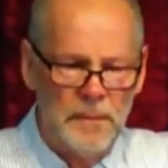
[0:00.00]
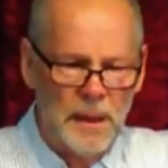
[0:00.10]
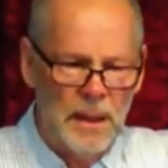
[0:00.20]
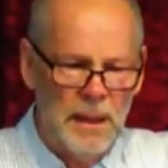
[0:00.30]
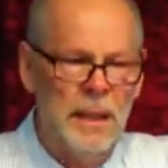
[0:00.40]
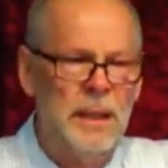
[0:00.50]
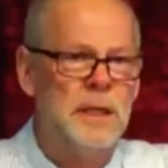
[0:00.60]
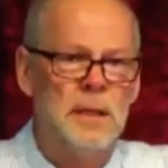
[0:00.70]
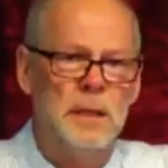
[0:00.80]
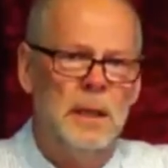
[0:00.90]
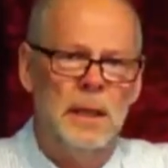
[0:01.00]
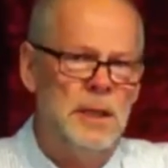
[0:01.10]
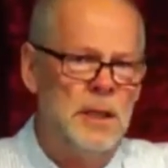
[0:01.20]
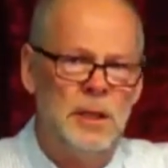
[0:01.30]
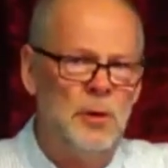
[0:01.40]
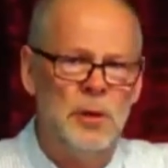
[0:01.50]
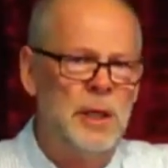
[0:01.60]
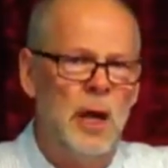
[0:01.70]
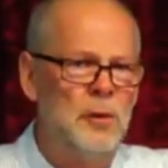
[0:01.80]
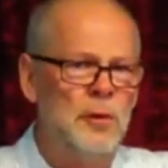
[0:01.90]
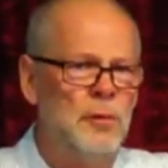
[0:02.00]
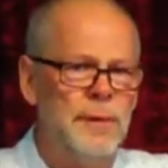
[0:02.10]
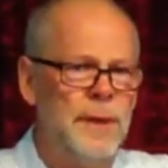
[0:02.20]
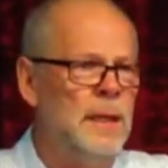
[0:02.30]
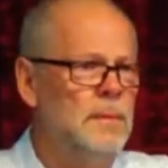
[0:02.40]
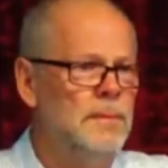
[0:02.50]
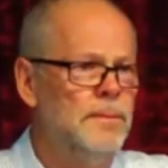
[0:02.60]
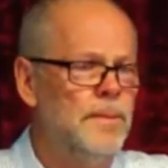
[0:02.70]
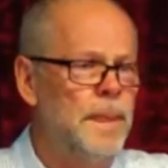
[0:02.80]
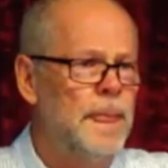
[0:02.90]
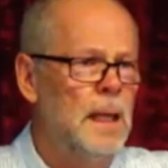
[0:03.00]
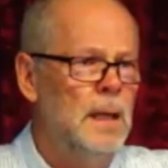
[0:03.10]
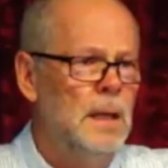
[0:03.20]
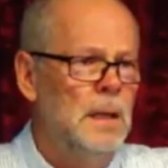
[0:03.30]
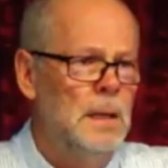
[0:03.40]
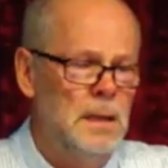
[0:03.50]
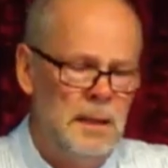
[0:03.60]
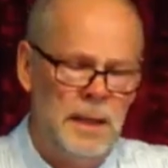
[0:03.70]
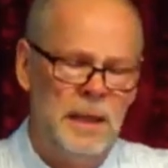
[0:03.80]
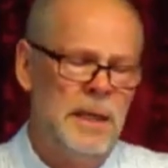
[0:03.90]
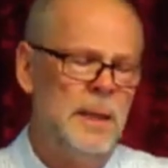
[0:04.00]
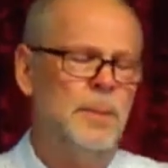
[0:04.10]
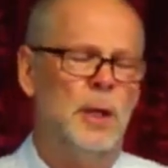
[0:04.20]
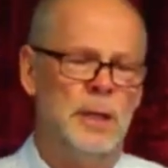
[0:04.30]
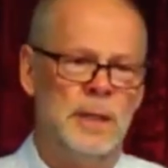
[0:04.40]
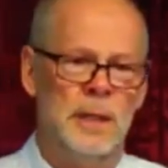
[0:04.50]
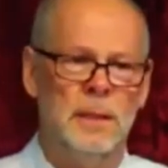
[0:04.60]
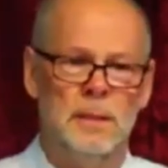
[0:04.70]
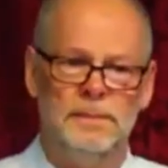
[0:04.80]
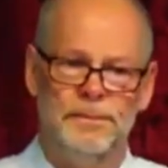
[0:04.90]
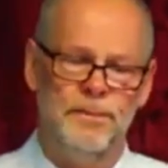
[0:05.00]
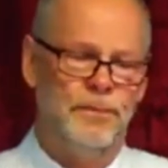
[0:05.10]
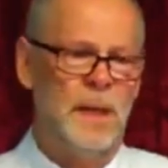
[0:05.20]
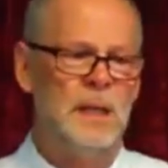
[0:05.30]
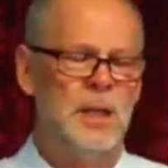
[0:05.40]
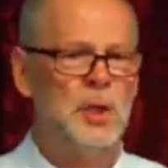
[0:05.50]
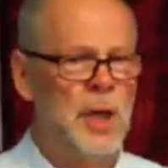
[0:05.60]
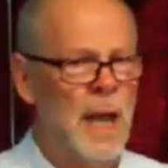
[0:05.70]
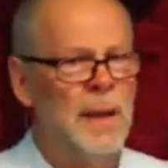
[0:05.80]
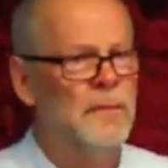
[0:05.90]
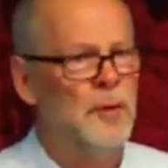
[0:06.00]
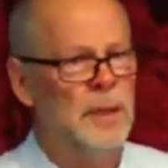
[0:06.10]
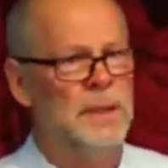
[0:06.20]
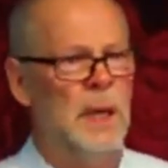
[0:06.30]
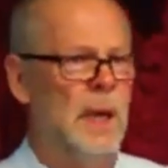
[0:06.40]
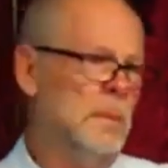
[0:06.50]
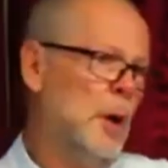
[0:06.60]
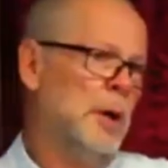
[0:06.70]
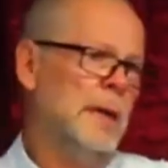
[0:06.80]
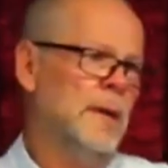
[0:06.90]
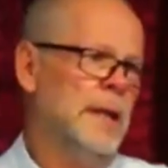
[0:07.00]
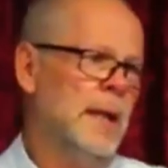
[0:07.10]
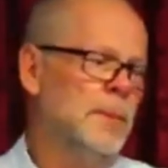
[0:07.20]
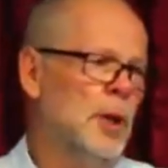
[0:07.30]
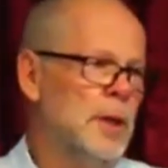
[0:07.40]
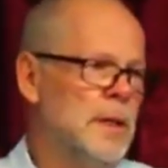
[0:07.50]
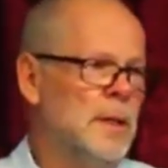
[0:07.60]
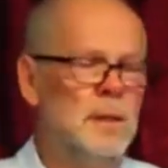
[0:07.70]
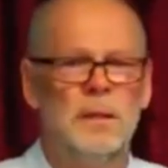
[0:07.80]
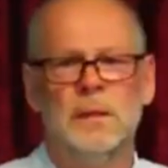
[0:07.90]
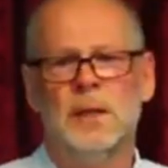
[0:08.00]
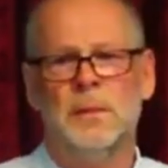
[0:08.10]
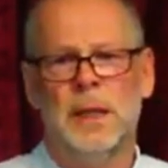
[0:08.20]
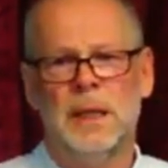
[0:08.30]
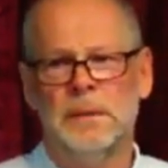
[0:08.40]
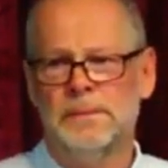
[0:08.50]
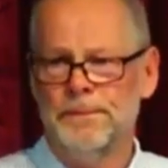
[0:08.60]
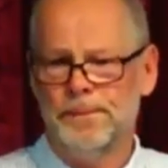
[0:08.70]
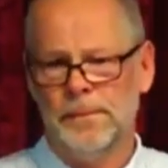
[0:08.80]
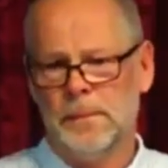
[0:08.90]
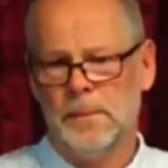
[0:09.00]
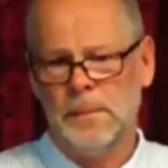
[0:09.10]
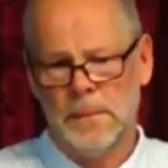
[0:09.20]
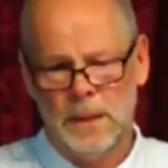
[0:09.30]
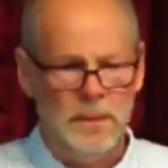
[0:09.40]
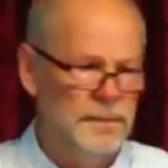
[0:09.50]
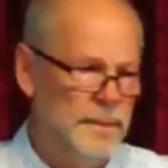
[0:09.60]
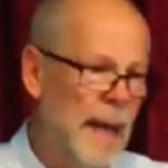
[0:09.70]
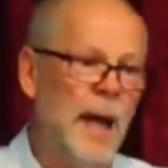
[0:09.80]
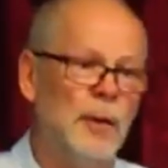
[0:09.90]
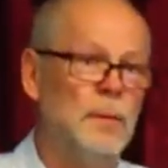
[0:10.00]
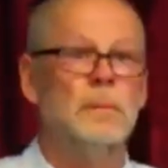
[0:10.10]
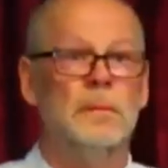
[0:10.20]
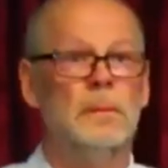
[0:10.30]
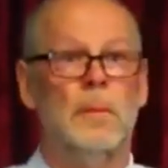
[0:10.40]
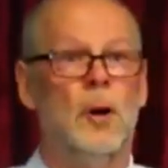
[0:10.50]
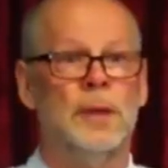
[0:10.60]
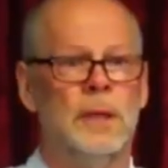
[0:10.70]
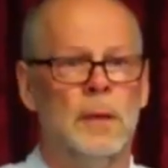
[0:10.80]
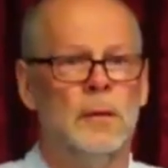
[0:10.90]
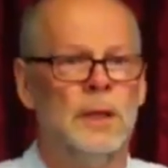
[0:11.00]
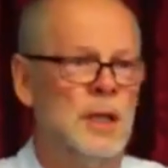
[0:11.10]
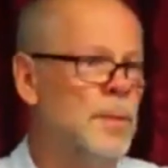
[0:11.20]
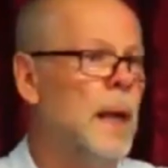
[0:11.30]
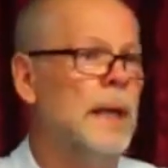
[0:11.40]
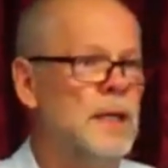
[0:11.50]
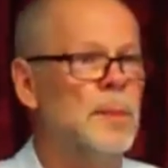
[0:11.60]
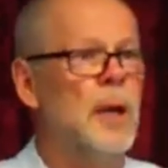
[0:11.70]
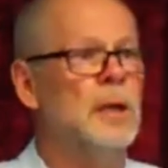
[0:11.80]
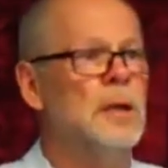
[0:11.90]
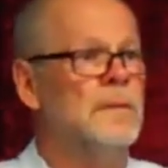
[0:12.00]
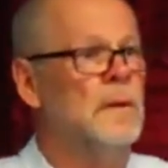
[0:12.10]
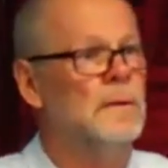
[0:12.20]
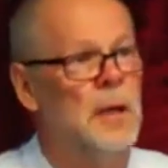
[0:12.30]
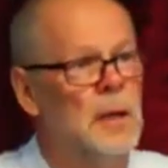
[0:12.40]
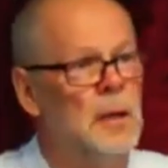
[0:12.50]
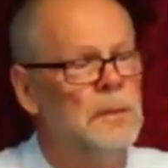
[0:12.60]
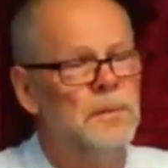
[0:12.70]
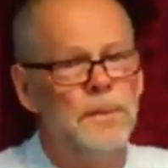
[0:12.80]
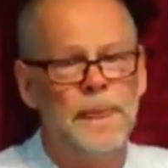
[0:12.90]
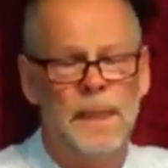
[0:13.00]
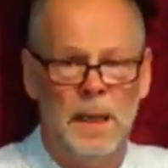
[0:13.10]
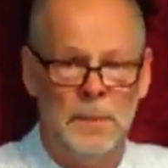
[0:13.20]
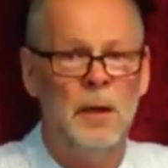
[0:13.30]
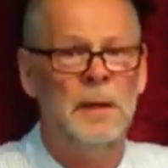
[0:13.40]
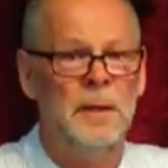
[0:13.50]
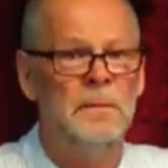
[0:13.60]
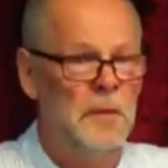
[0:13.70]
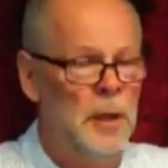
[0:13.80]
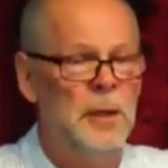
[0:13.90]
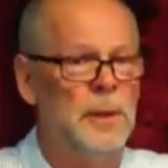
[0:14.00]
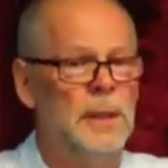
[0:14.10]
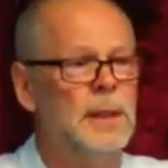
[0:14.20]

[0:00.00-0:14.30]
It's a Jewish cultural thing that a dead person, it's a shame for a body of a dead person to be out on display, exposed for very long. They buried them very quickly.